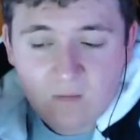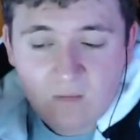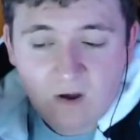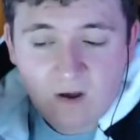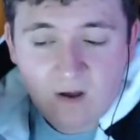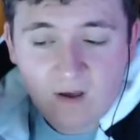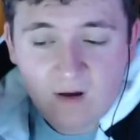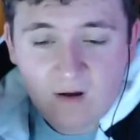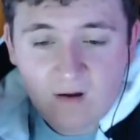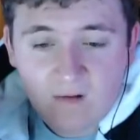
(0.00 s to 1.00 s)
But
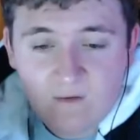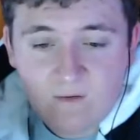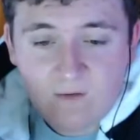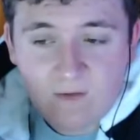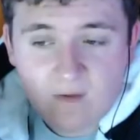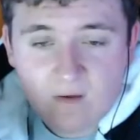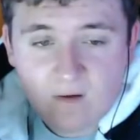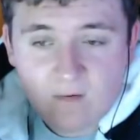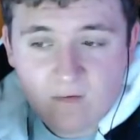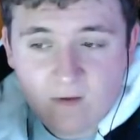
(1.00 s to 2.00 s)
I
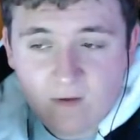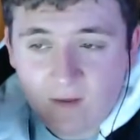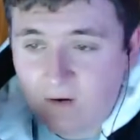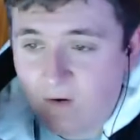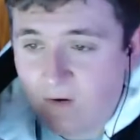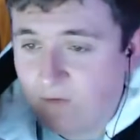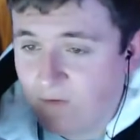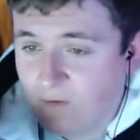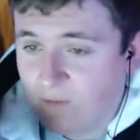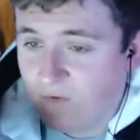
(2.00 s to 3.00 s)
will say that going for
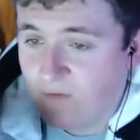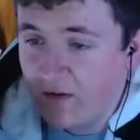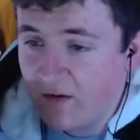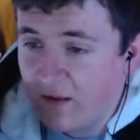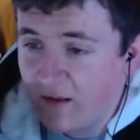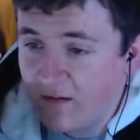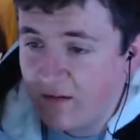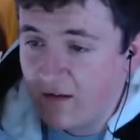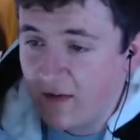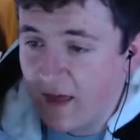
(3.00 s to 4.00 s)
some sort of
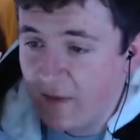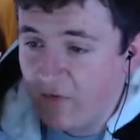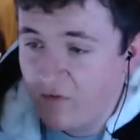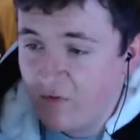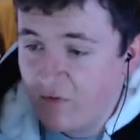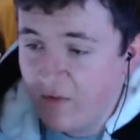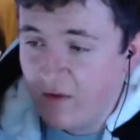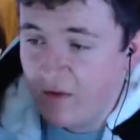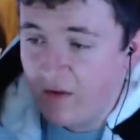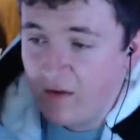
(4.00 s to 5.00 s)
education is
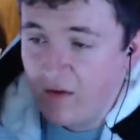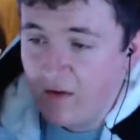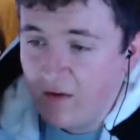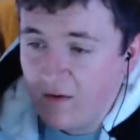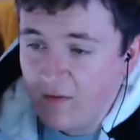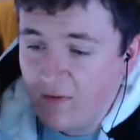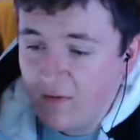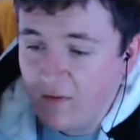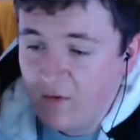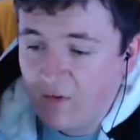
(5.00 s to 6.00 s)
absolutely
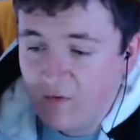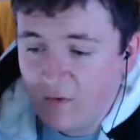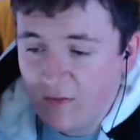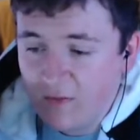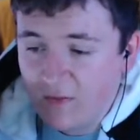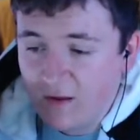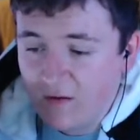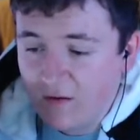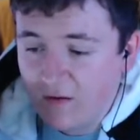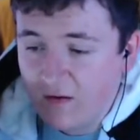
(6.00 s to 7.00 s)
the most worth it thing you
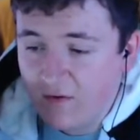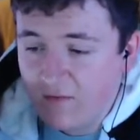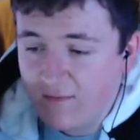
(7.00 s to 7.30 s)
can do.